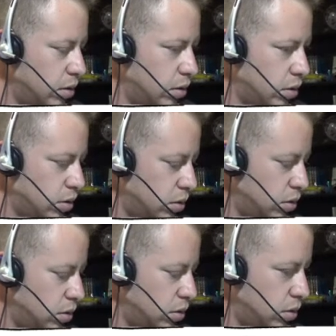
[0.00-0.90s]

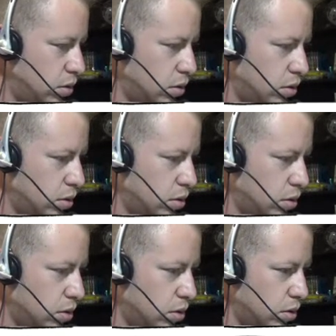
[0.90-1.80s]

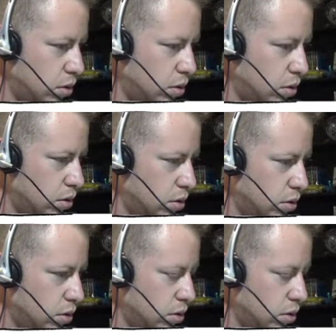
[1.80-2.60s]
[no speech]